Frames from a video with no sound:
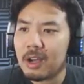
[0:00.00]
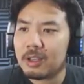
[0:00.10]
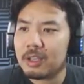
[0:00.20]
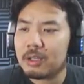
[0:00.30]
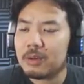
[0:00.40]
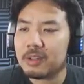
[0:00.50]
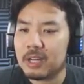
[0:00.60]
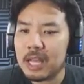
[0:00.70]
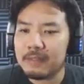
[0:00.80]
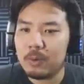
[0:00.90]
Doc Q is
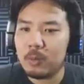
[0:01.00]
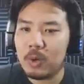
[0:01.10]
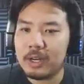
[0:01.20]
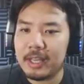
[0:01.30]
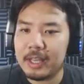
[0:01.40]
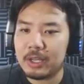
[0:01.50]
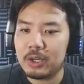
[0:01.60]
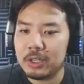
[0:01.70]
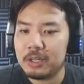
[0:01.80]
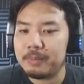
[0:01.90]
going to have a
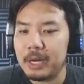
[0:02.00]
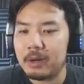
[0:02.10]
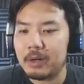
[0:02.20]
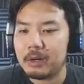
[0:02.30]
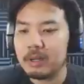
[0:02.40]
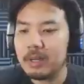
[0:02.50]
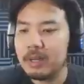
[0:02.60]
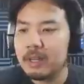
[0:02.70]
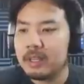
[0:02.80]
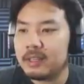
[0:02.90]
one-hit good barrier.
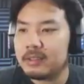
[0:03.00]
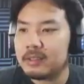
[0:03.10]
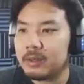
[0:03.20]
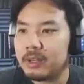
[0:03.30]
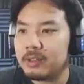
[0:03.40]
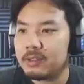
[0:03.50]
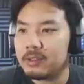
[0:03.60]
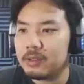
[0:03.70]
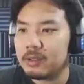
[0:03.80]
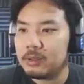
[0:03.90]
He is going
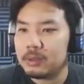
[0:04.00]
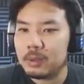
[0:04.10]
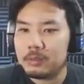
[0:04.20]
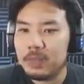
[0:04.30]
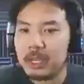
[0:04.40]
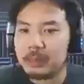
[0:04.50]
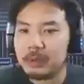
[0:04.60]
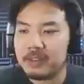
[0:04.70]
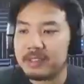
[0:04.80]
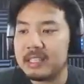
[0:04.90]
to make
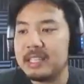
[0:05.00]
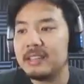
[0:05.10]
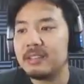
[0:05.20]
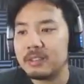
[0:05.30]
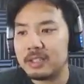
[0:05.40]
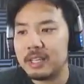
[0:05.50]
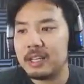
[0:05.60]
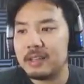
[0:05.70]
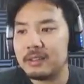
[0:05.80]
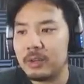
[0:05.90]
perfects easier to
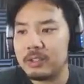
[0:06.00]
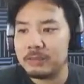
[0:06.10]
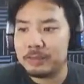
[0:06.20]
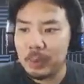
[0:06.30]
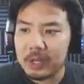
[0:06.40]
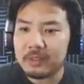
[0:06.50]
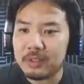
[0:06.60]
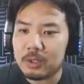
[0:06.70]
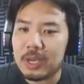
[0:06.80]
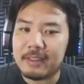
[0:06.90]
hit. He's going to
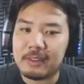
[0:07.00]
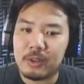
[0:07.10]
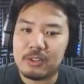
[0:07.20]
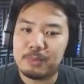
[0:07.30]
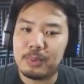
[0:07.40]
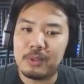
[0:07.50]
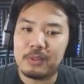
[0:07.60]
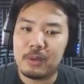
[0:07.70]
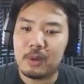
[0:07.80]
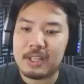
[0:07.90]
poison you, and he's going to
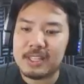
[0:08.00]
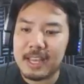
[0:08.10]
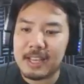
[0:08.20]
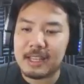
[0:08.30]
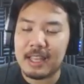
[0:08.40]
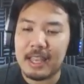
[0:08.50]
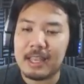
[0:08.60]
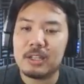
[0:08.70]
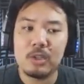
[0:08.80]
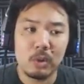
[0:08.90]
boost your attack
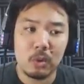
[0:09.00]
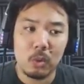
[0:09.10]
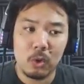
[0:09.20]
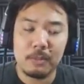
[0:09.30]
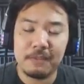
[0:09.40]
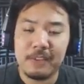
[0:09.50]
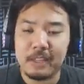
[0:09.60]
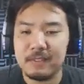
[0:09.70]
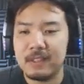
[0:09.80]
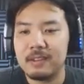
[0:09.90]
and your orb
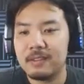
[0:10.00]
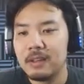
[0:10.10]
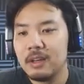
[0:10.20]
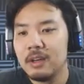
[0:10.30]
effectiveness.